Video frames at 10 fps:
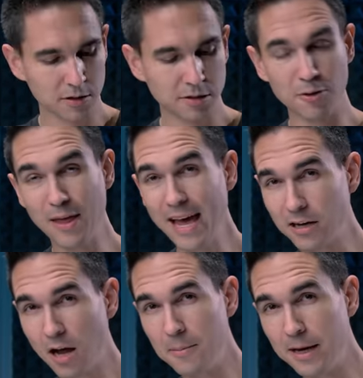So that, in
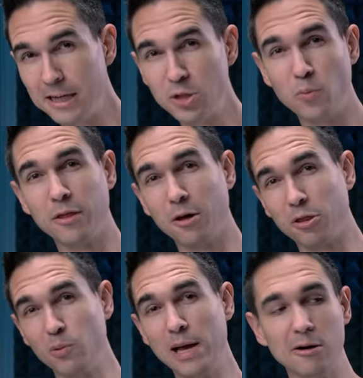combination with their
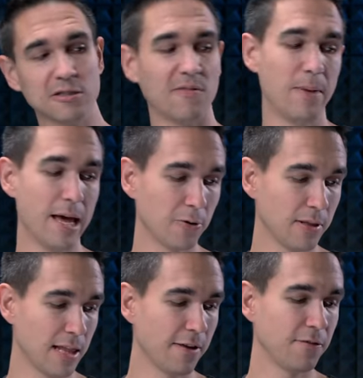3 hours of battery
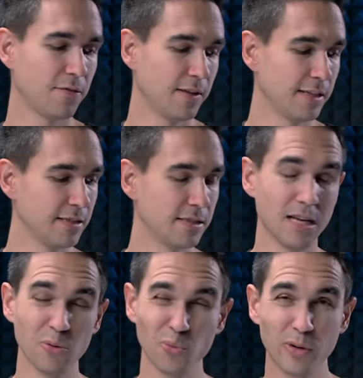life, is
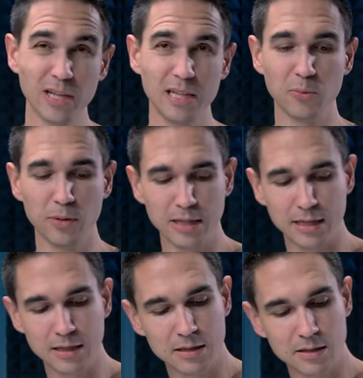a really,
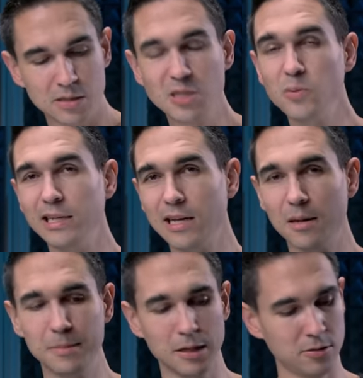really sweet
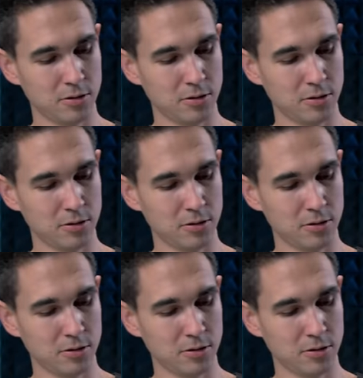combo.